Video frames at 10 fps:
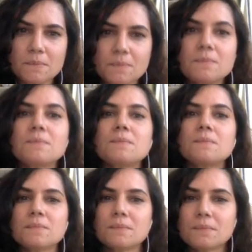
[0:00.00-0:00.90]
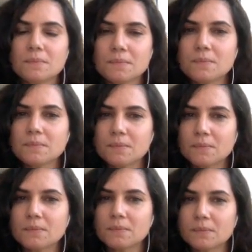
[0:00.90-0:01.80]

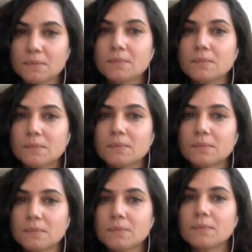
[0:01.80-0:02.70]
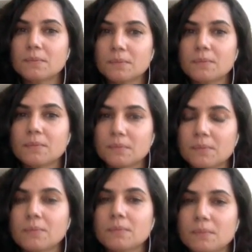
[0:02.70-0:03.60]

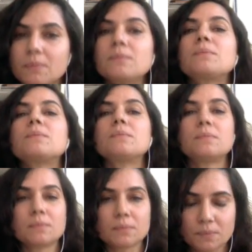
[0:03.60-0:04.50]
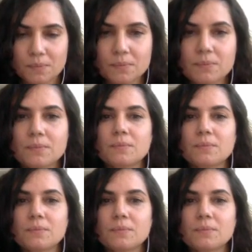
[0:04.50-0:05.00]
(silent)